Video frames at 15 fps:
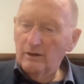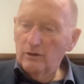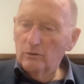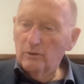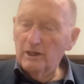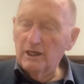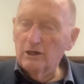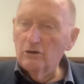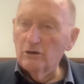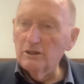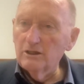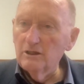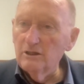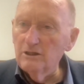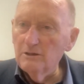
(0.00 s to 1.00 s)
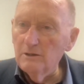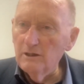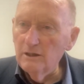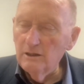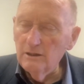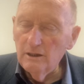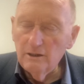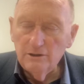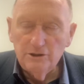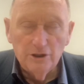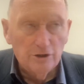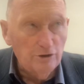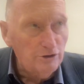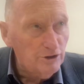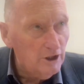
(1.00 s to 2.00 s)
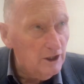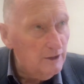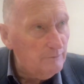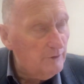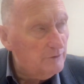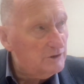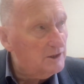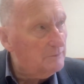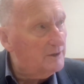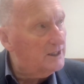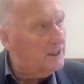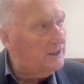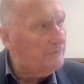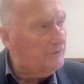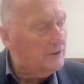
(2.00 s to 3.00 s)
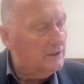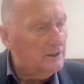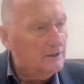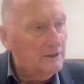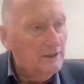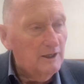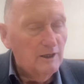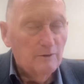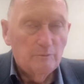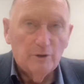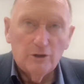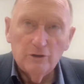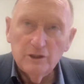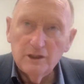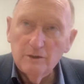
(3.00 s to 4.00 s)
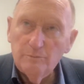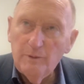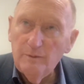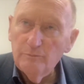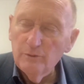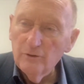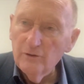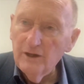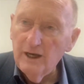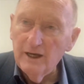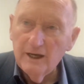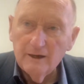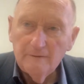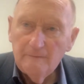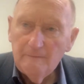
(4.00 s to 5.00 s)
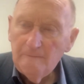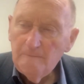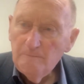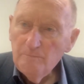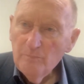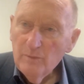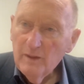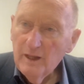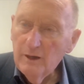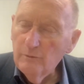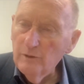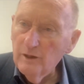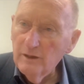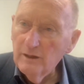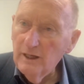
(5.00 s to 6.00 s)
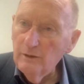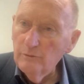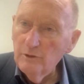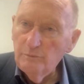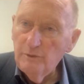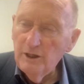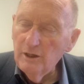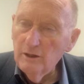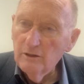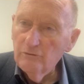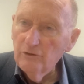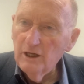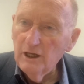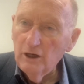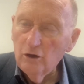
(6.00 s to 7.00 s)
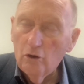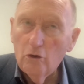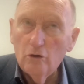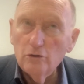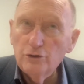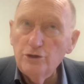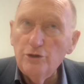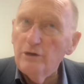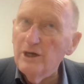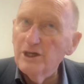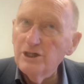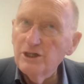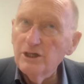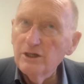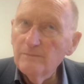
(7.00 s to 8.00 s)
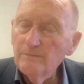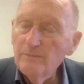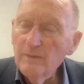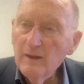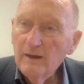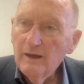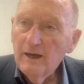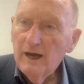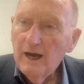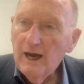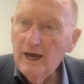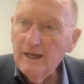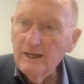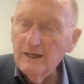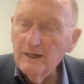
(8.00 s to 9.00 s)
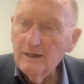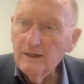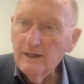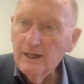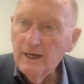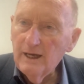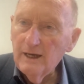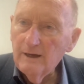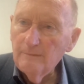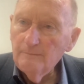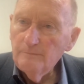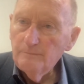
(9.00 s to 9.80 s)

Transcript: When he got to Jerusalem, it was a bit different, because the people there, they would be really all Jewish, and they